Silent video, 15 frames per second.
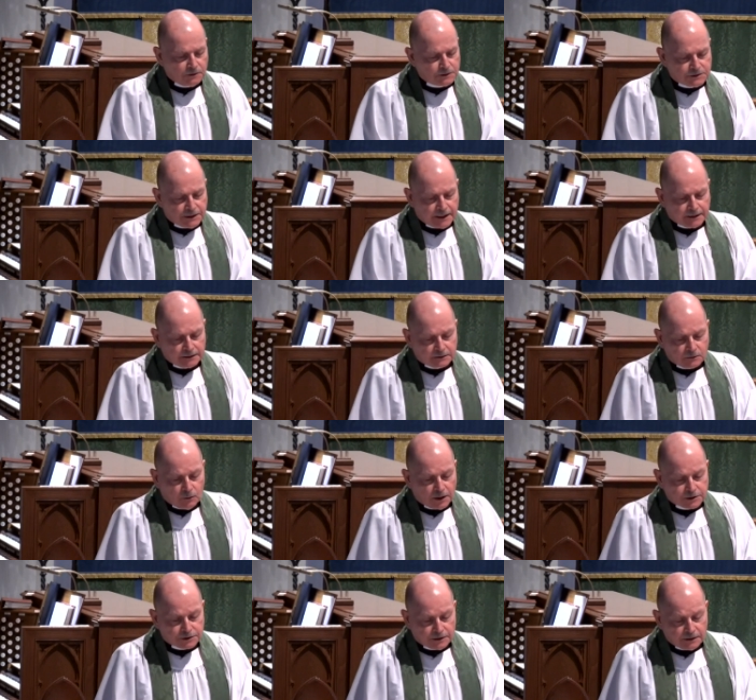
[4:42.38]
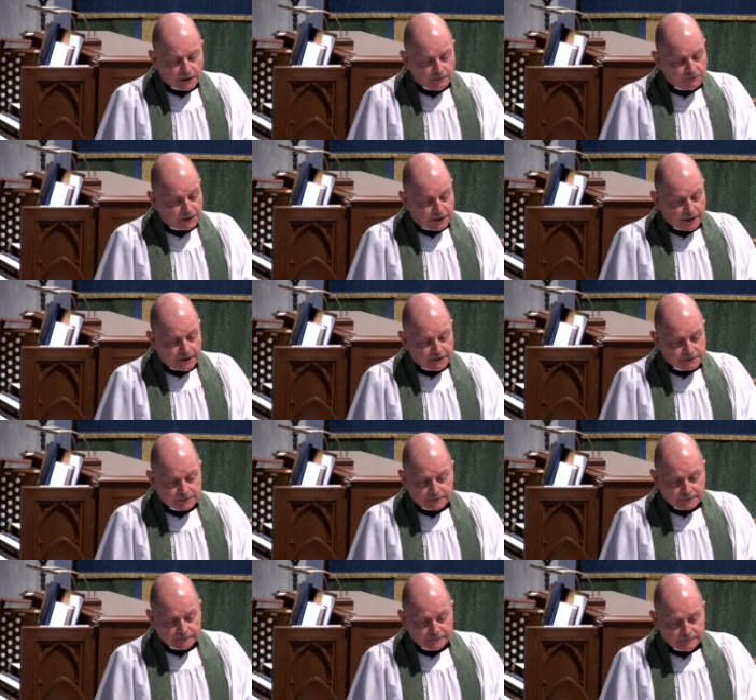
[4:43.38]
the second question I would ask
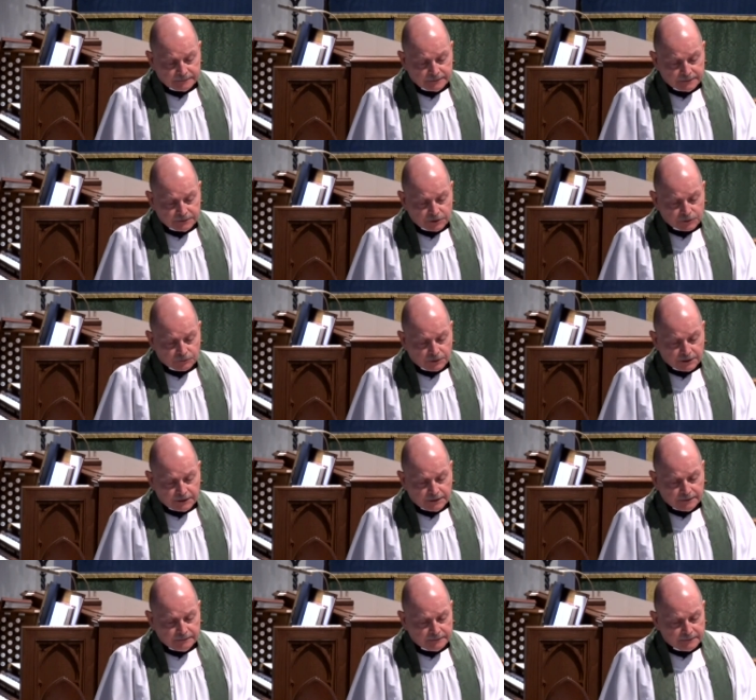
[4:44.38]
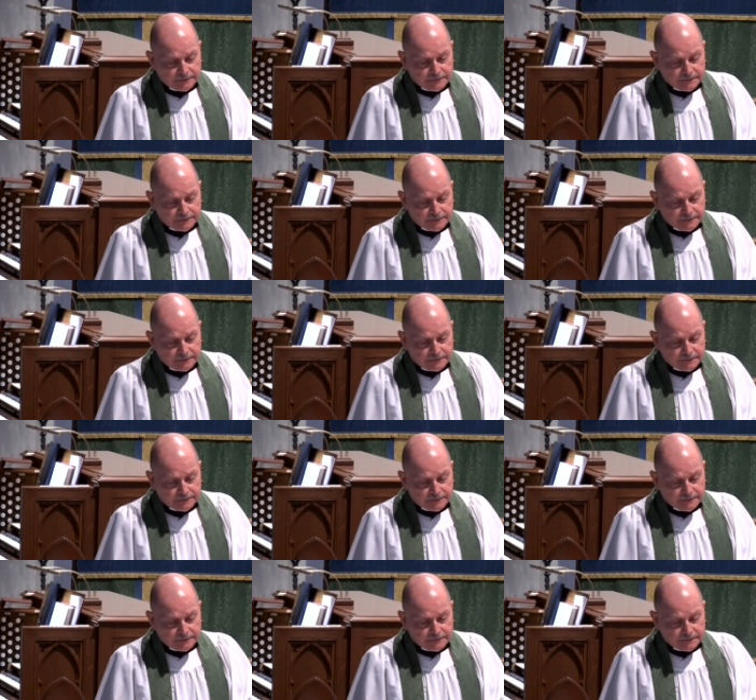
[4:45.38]
in this reading